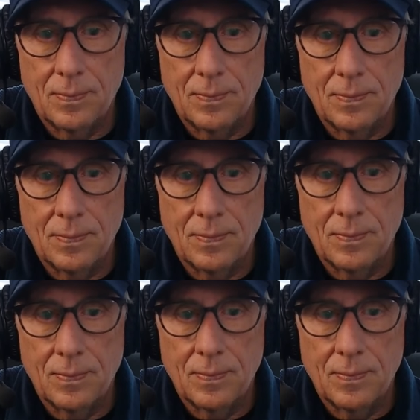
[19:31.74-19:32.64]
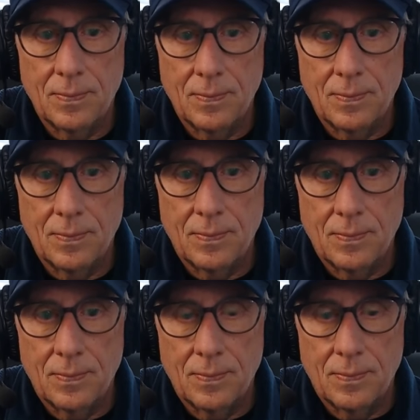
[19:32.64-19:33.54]

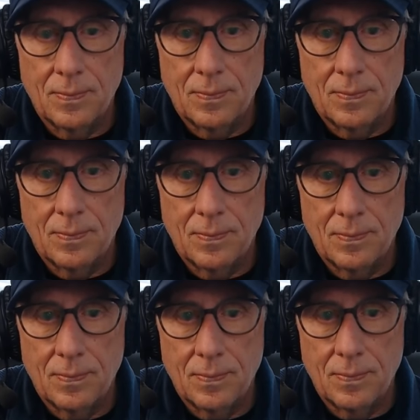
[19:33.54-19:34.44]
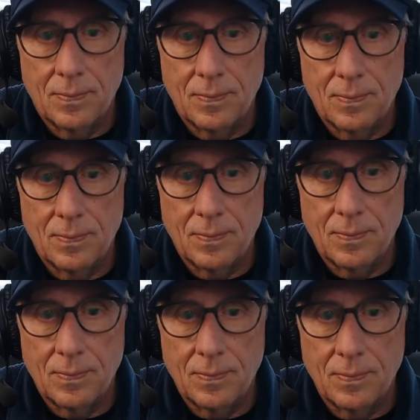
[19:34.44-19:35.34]

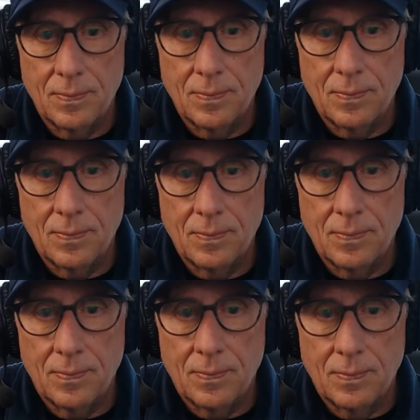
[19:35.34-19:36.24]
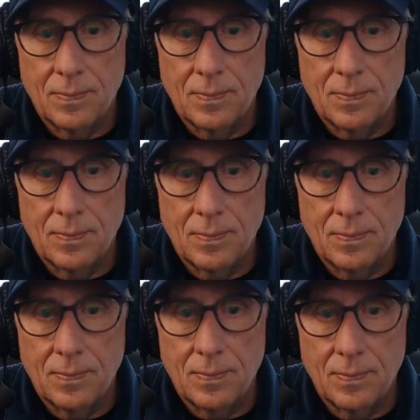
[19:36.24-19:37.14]

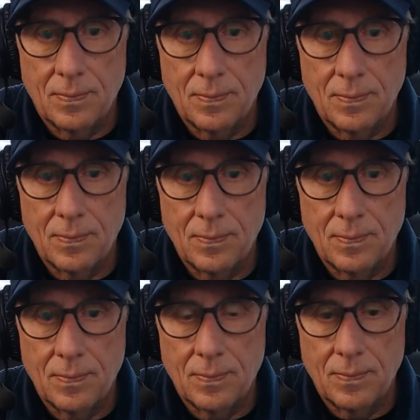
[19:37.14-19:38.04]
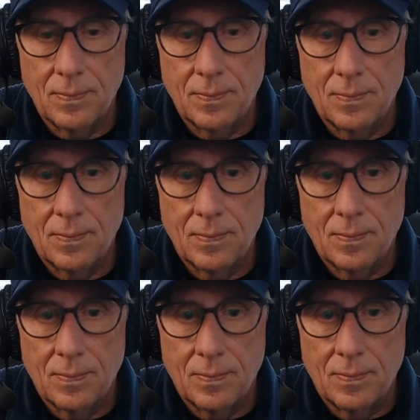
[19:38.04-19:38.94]

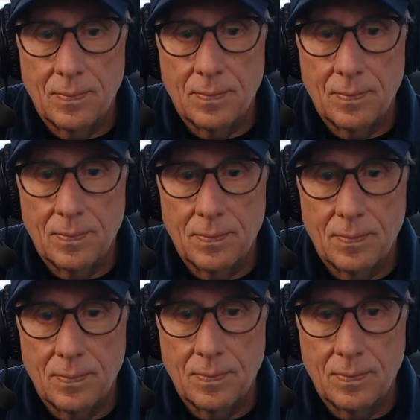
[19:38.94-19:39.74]
(not speaking)